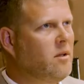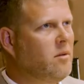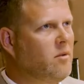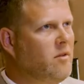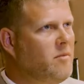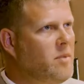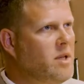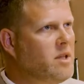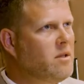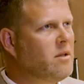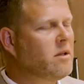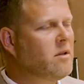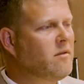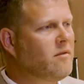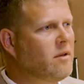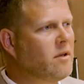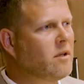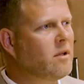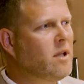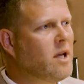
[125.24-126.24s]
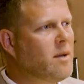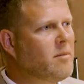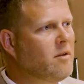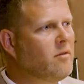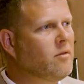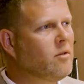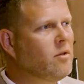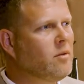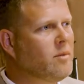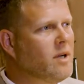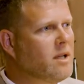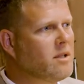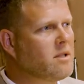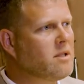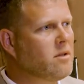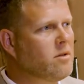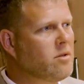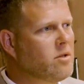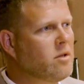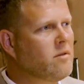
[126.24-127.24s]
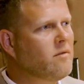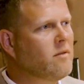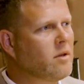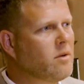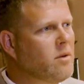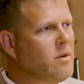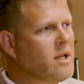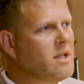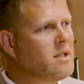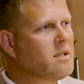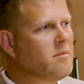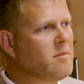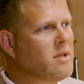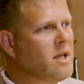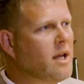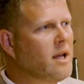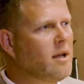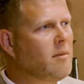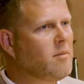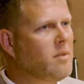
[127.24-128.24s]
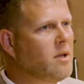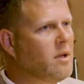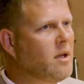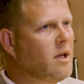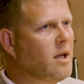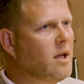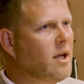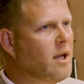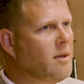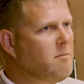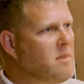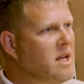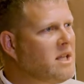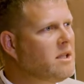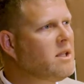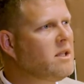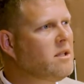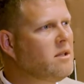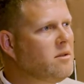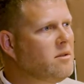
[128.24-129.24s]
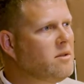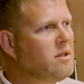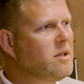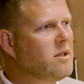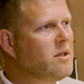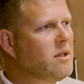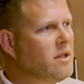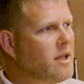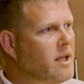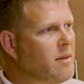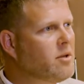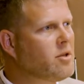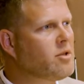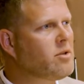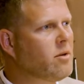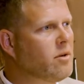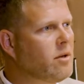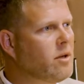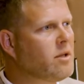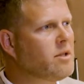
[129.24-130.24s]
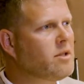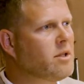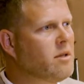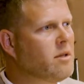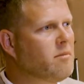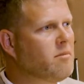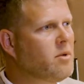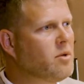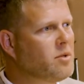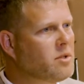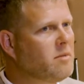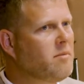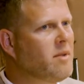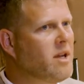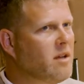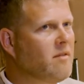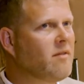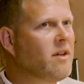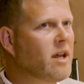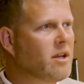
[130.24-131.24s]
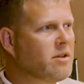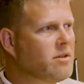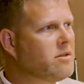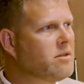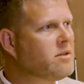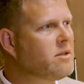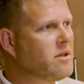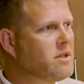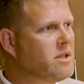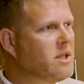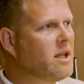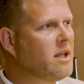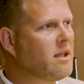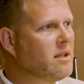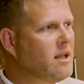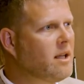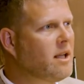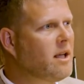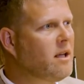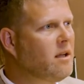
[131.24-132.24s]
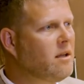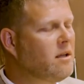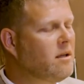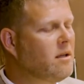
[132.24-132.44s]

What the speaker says: We've been looking for a collaborative robot solution for quite some time, mainly due to the labor shortage that most manufacturers are seeing today.